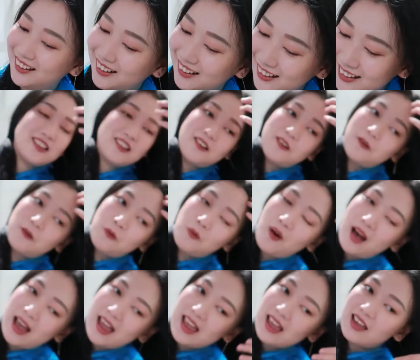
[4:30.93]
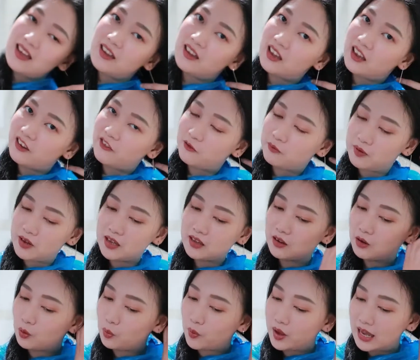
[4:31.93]
So why I have been
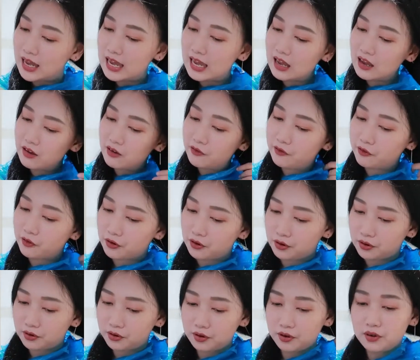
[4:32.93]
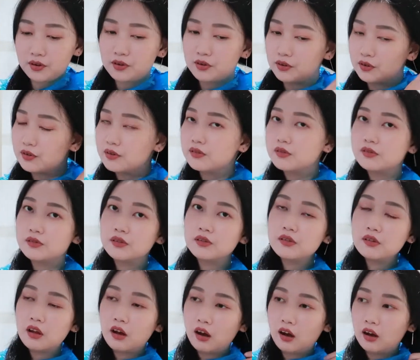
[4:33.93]
away for
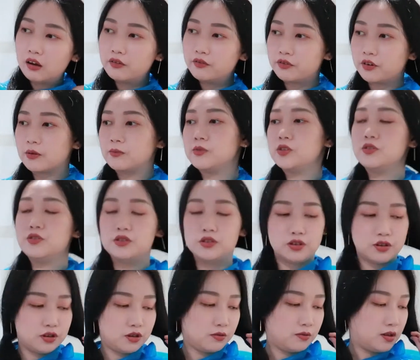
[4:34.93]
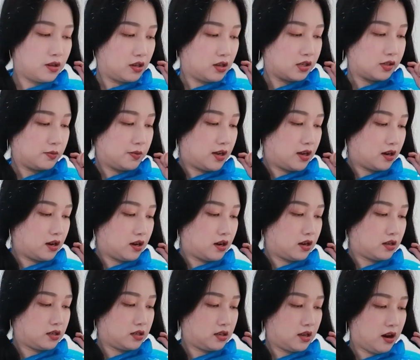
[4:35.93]
so long from YouTube is
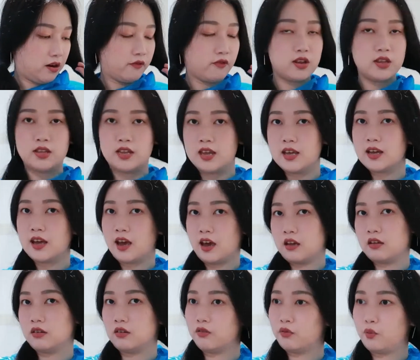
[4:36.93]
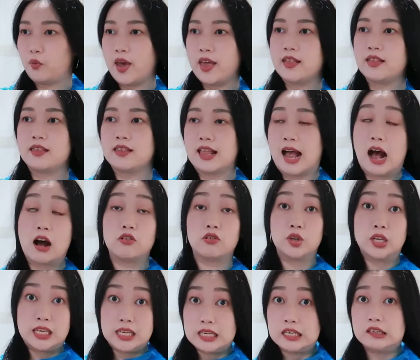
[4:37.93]
because everything kind of went
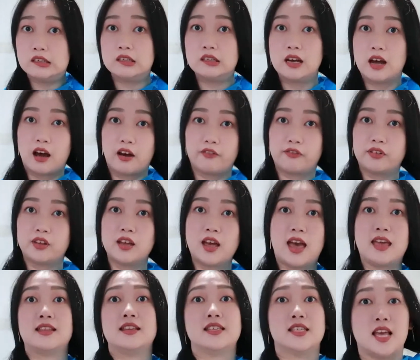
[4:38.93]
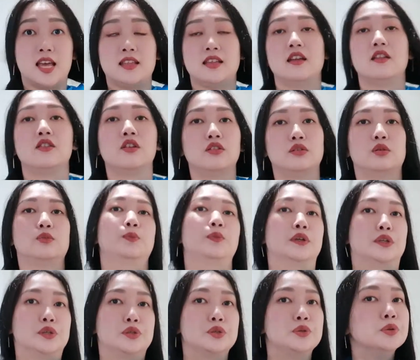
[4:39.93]
downhill after I decided not to
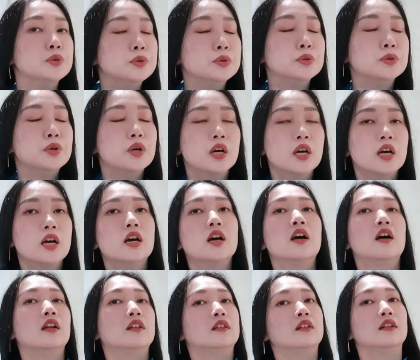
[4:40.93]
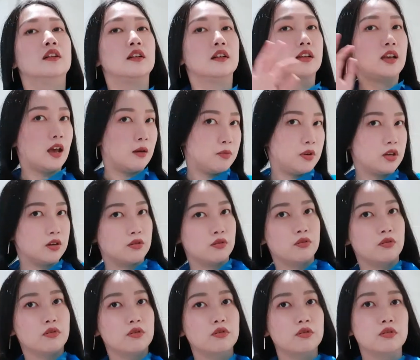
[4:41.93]
pursue the cabin
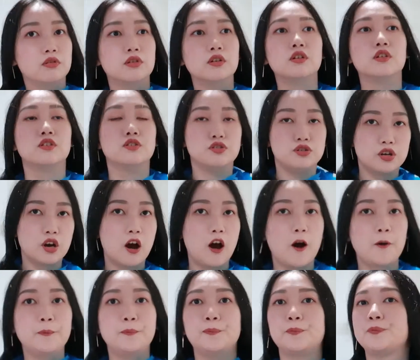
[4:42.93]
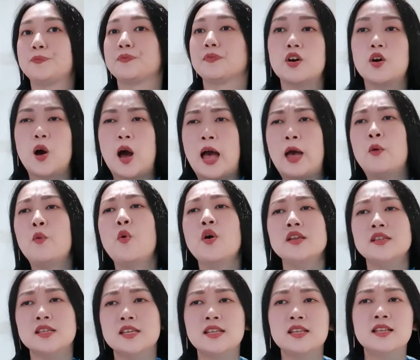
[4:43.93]
crew job. So I
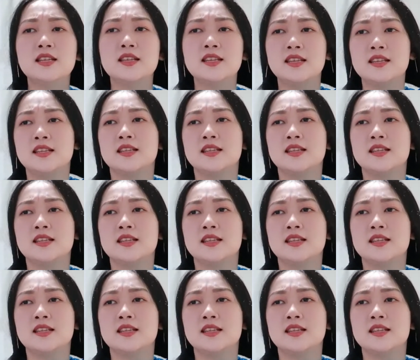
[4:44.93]
wasn't,